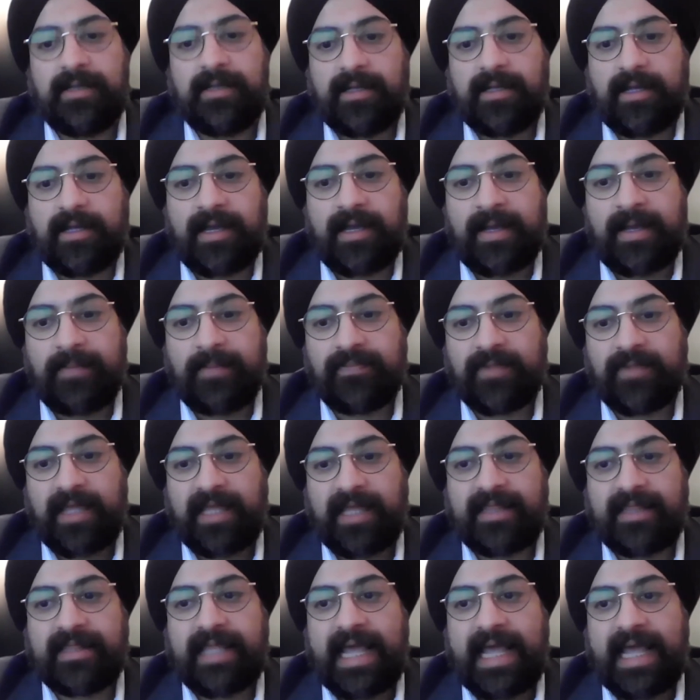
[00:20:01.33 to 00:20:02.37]

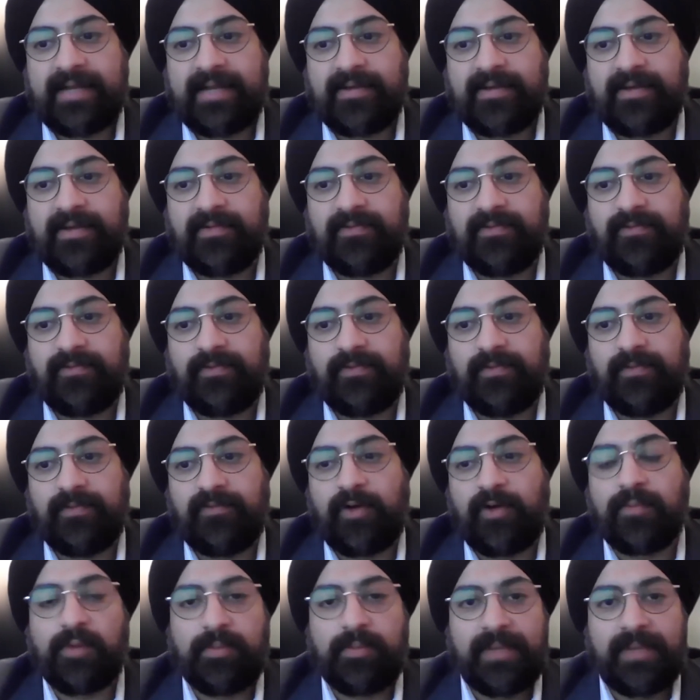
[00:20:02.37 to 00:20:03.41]

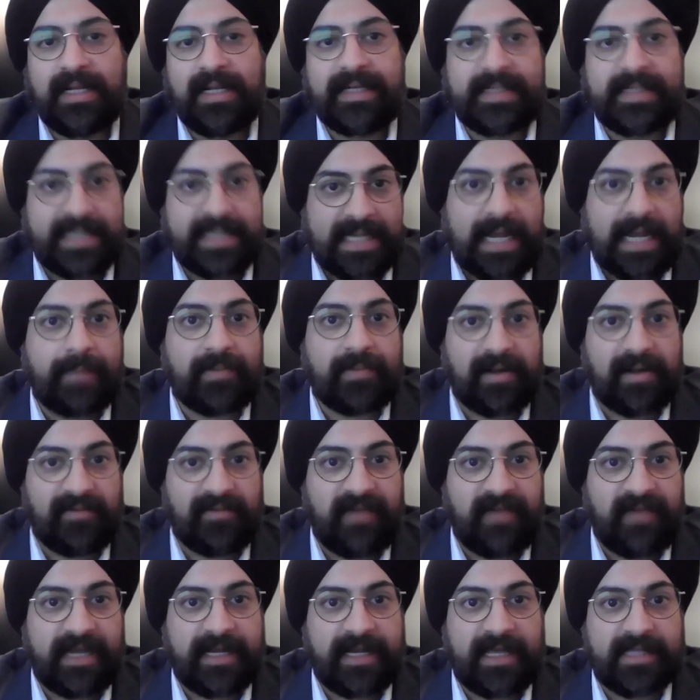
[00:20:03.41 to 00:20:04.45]
For Mobility Capital
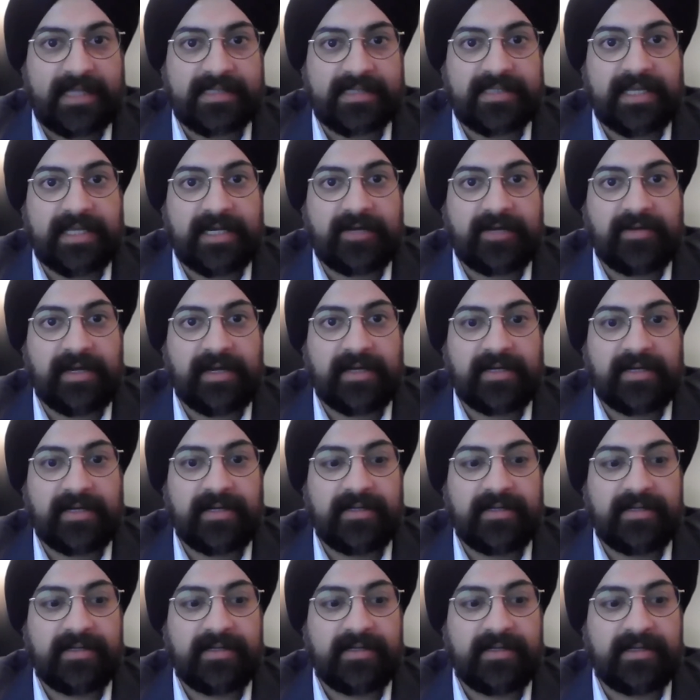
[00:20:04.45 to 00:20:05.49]
Finance, they
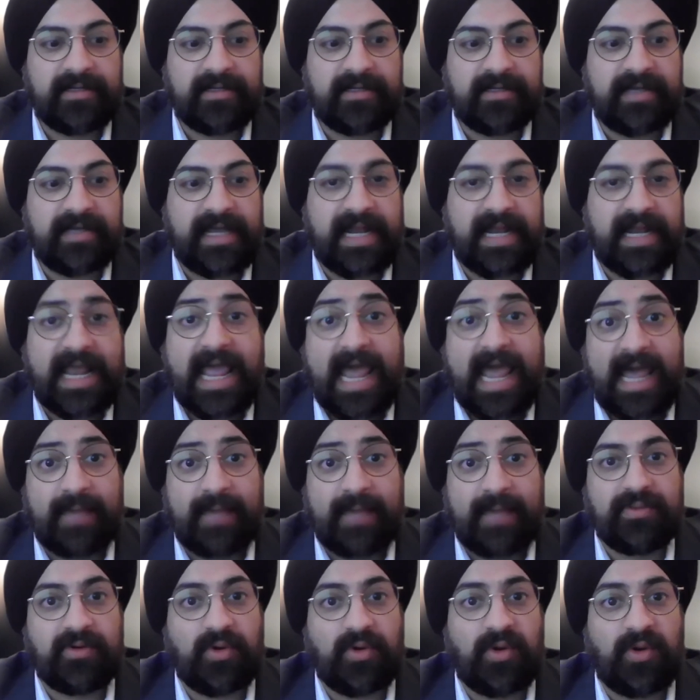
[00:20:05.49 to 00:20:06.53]
created an
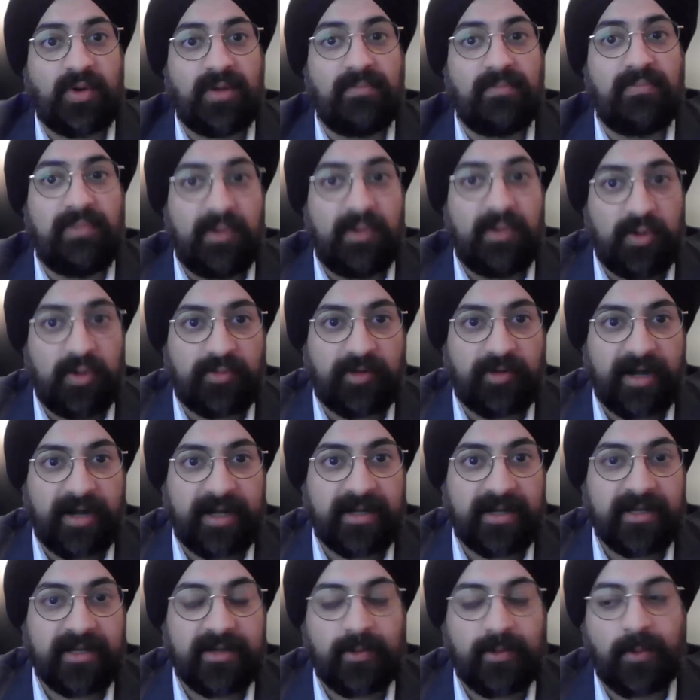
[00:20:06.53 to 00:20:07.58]
app called
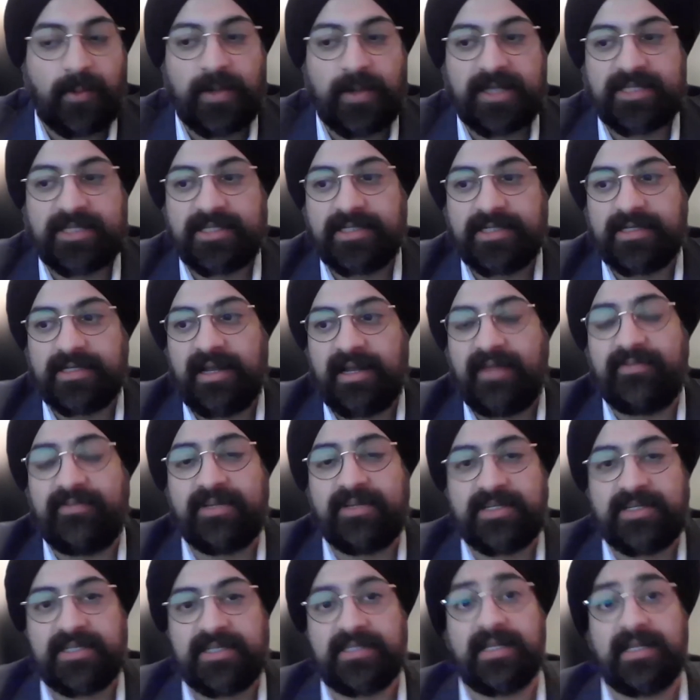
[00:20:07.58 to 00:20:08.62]
Blueprint, which
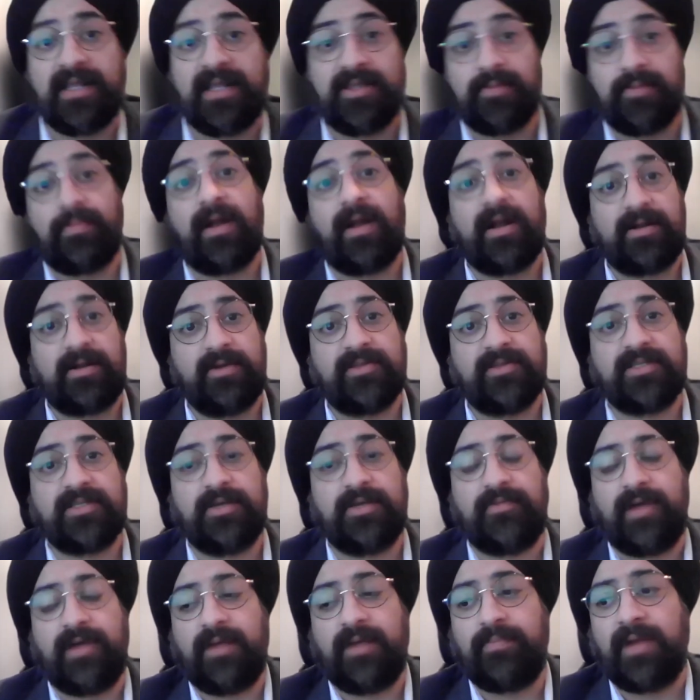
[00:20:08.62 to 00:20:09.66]
leverages another partner
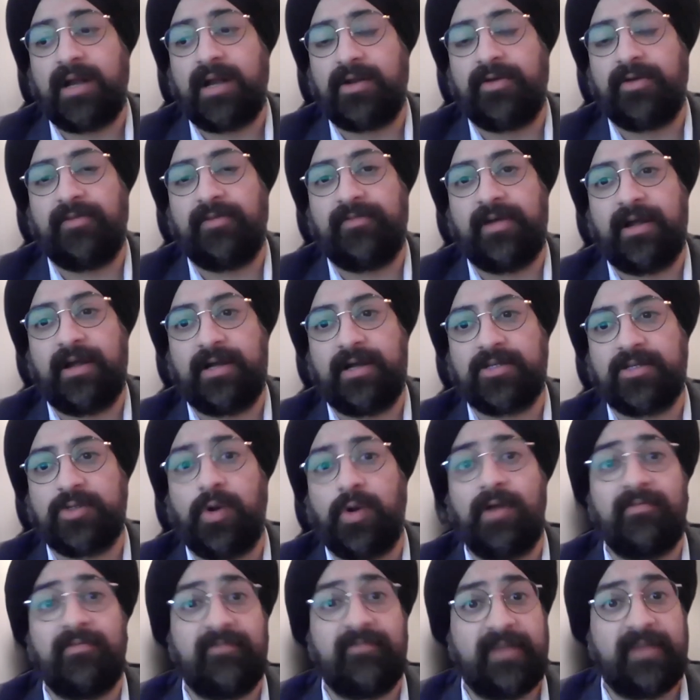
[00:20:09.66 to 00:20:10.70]
of ours
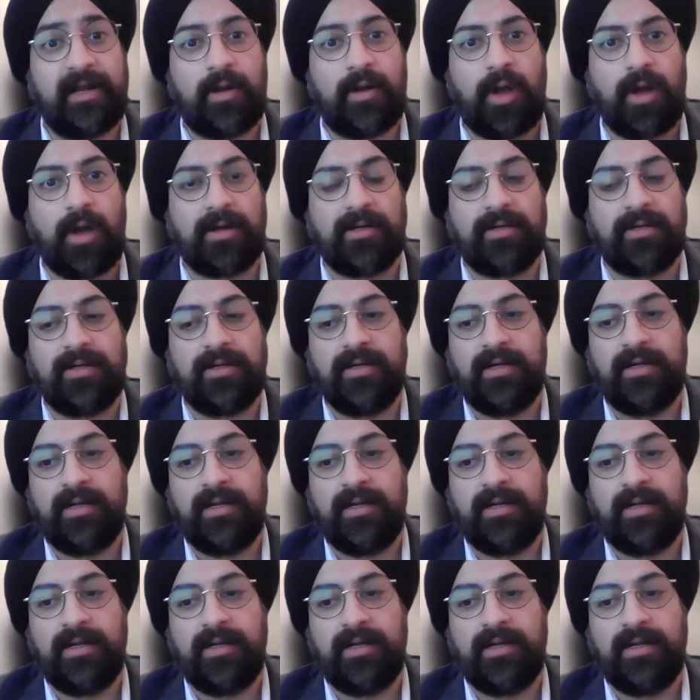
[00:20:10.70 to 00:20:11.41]
called FinLocker.